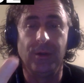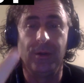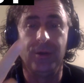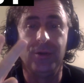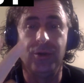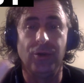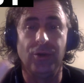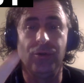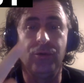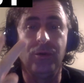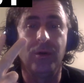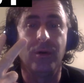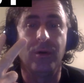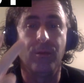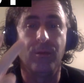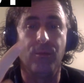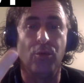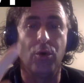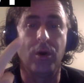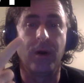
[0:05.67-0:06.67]
2
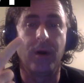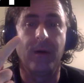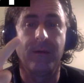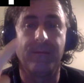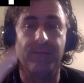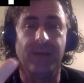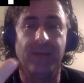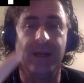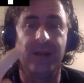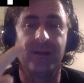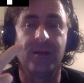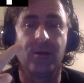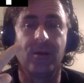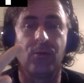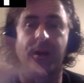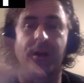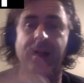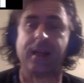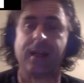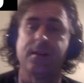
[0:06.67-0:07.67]
more minutes.
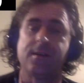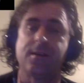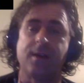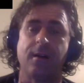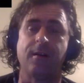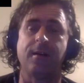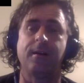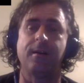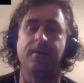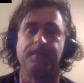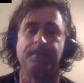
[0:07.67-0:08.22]
We're going to get started.